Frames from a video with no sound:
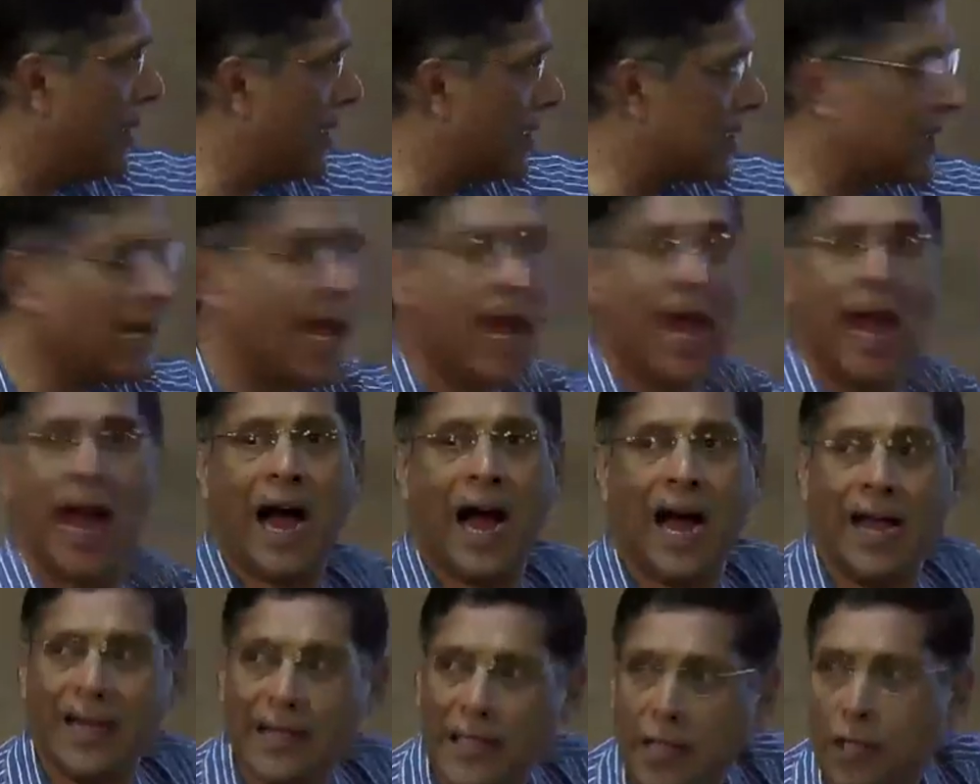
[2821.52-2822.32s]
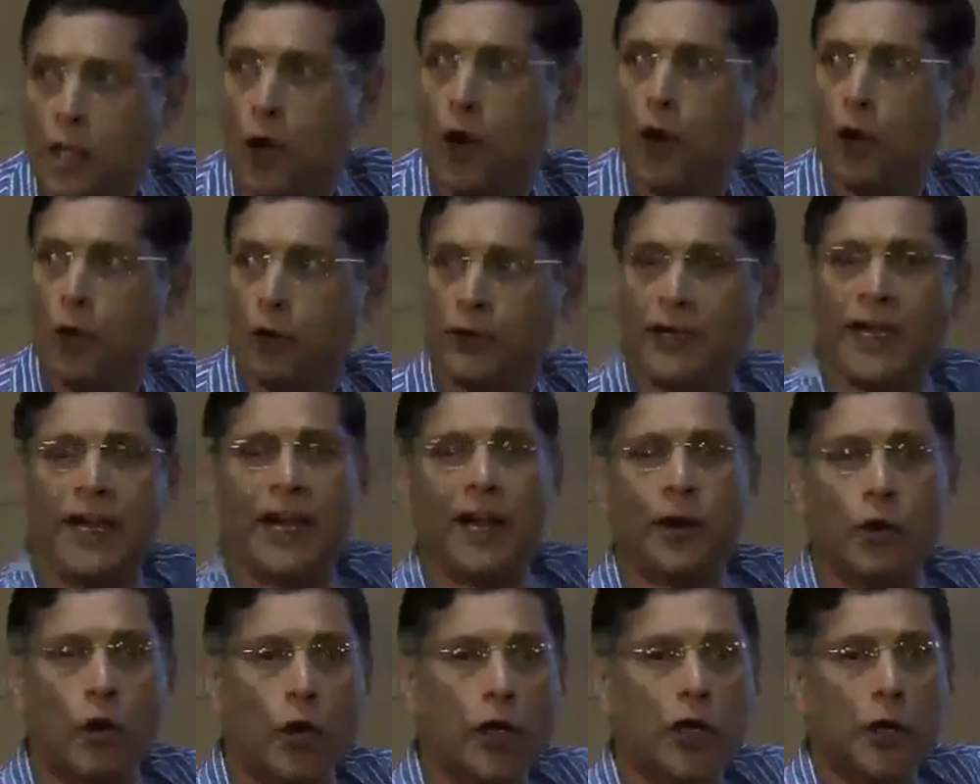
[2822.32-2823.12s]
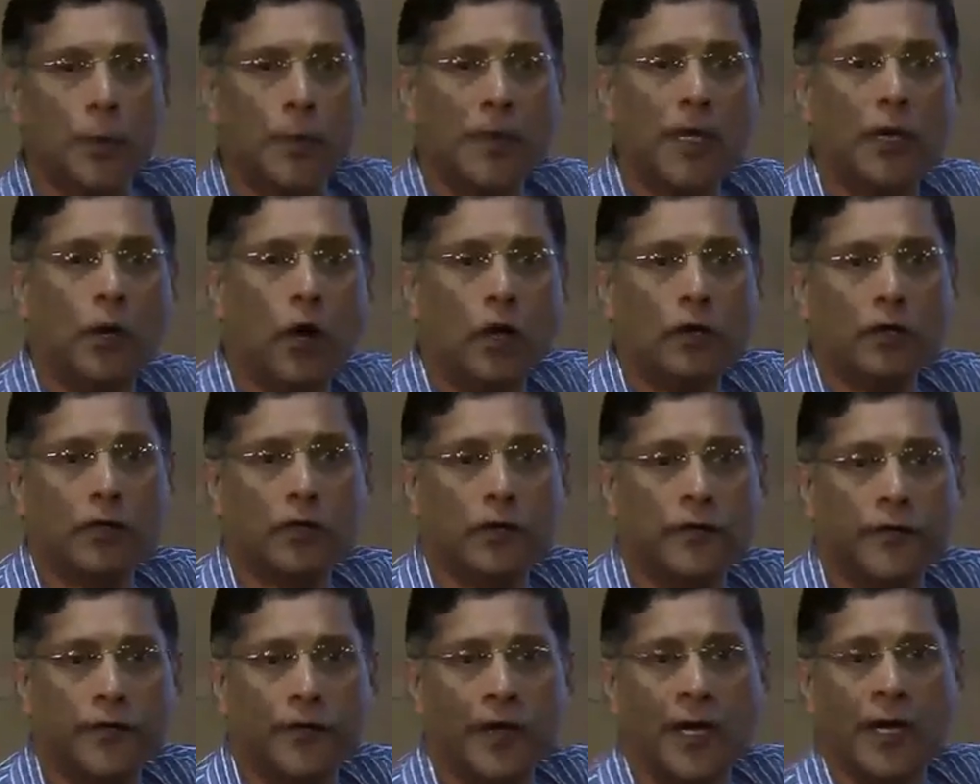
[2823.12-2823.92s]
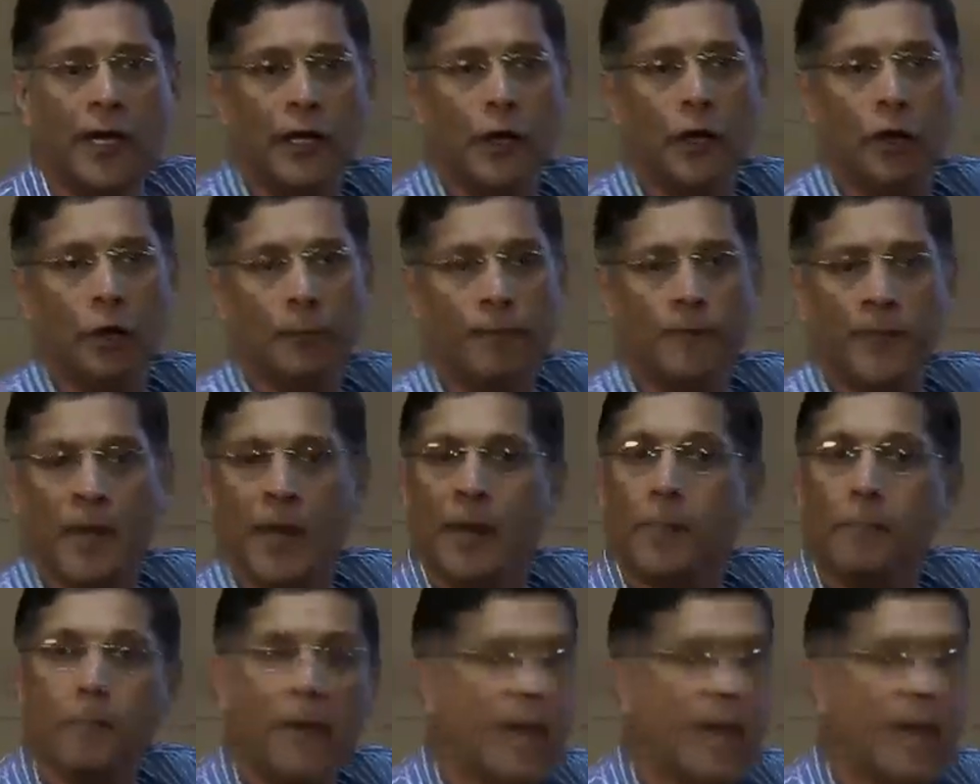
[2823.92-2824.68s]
numbers, I know there are going to be lots of you know